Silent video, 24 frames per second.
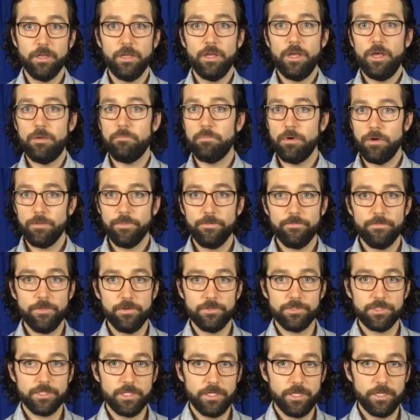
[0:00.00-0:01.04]
And both of
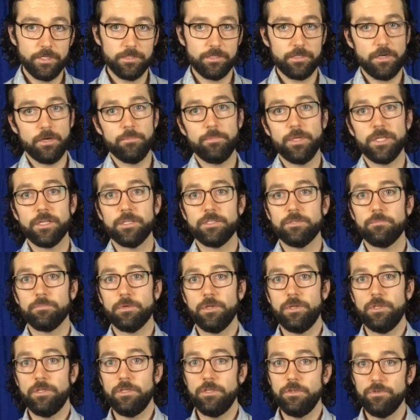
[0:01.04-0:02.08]
those things are because I'm
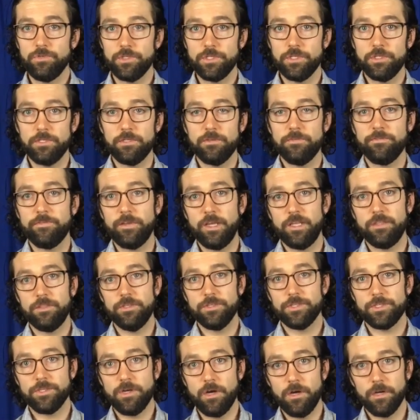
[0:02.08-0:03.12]
going to use it to fade the
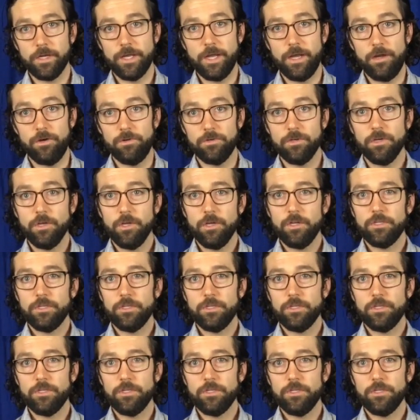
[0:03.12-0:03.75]
song out,